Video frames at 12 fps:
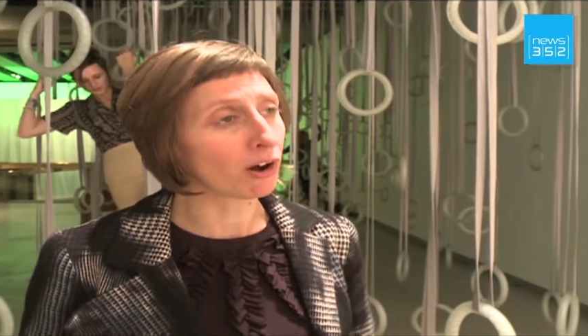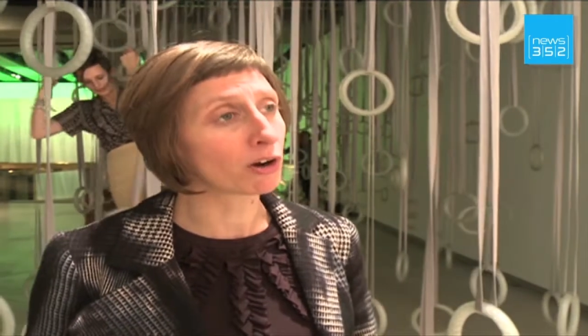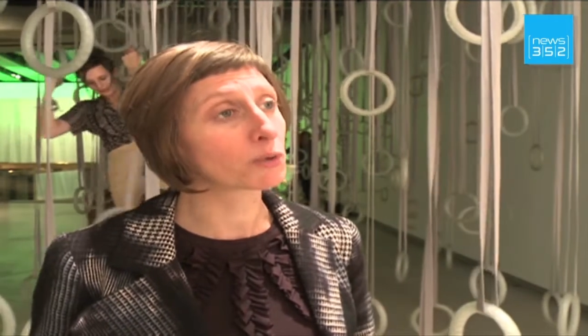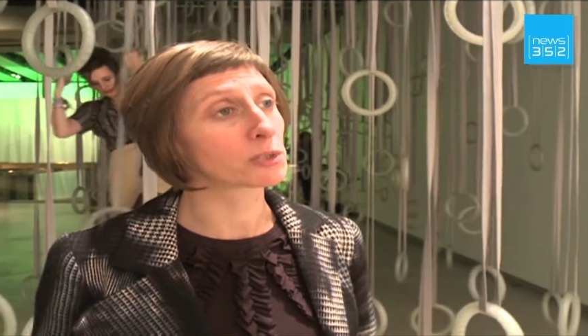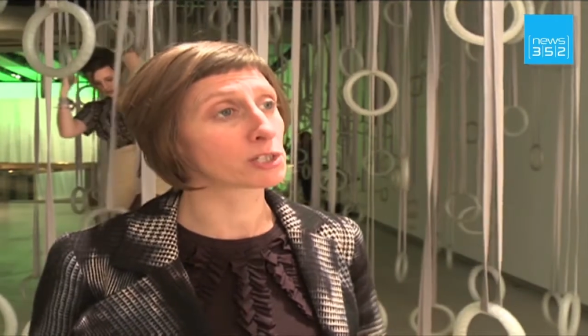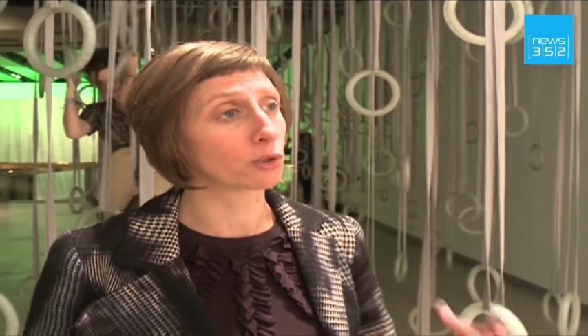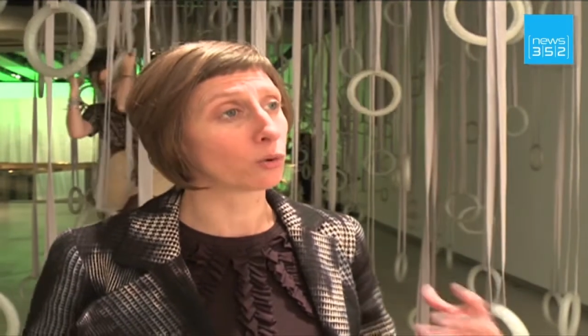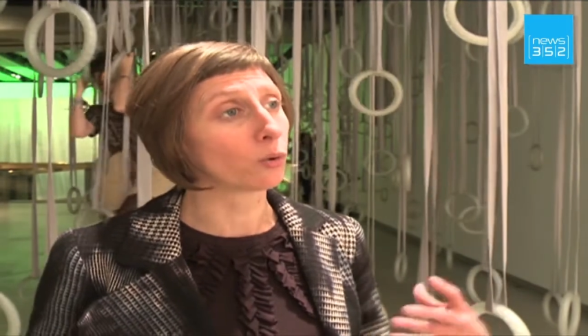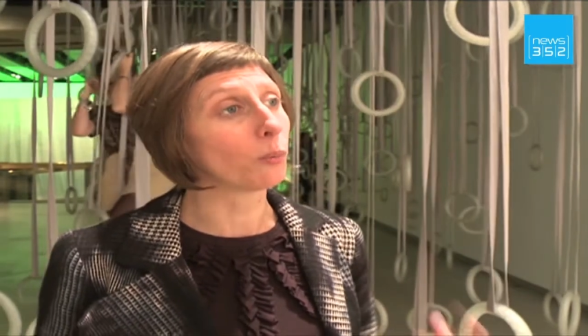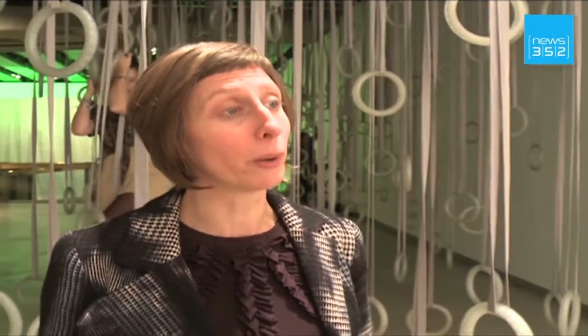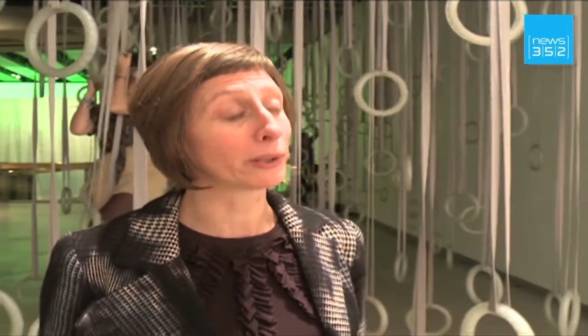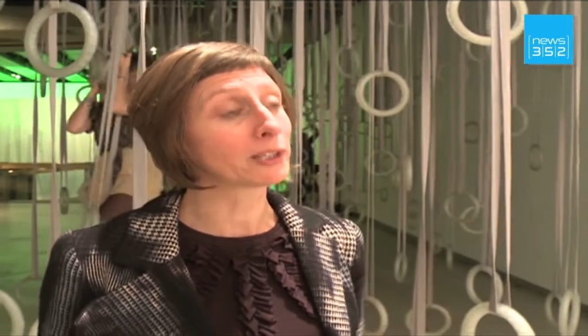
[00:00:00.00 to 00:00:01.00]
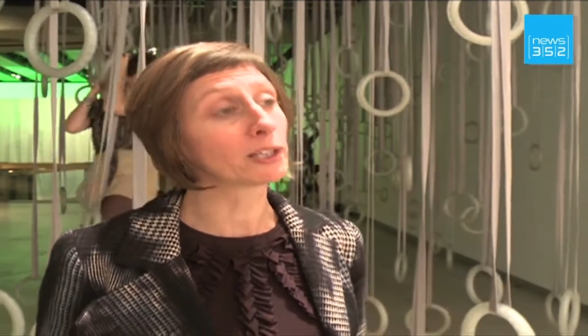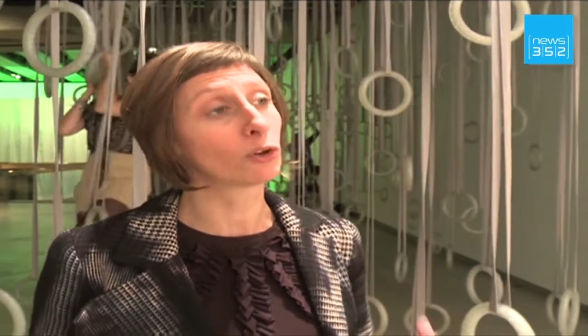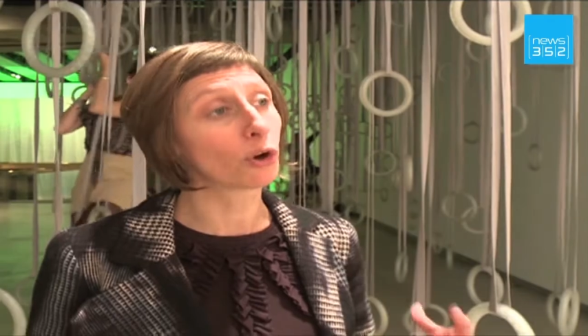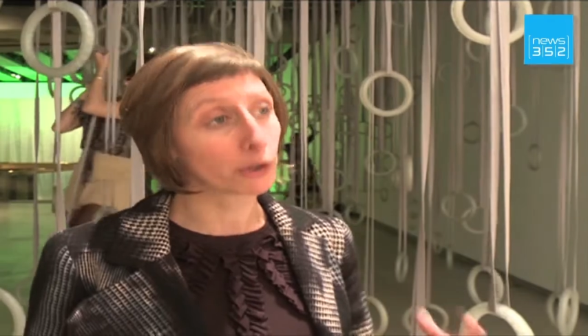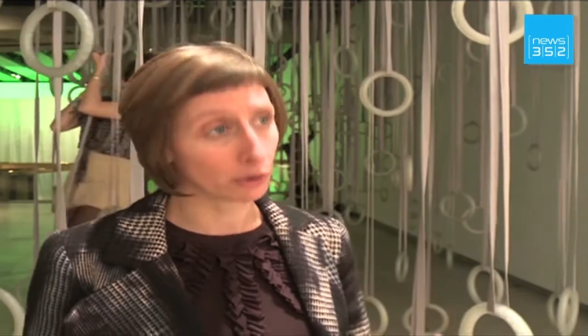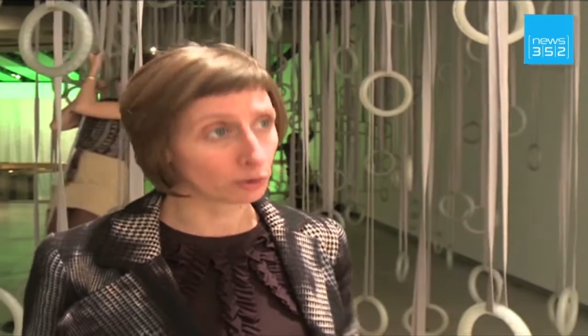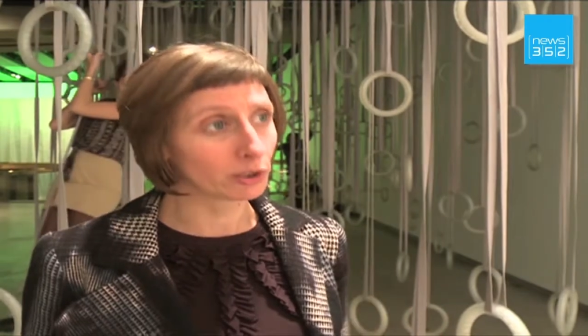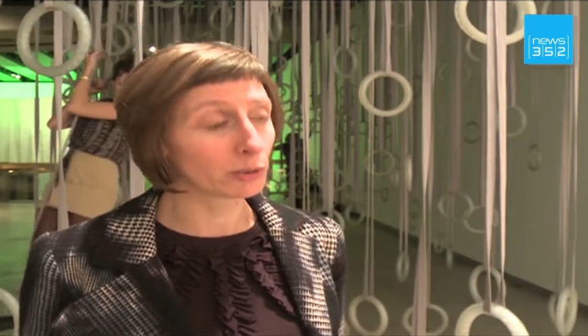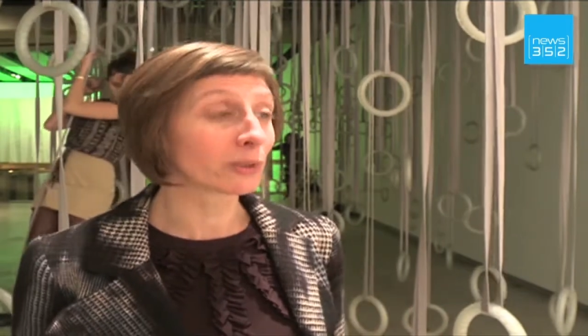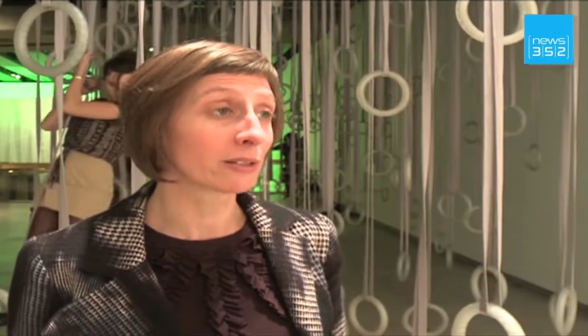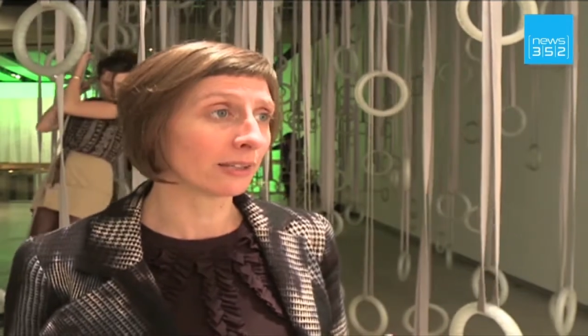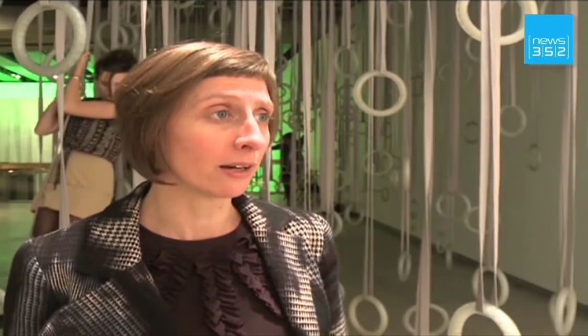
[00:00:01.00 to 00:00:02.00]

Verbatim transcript: art with your whole body and not only with the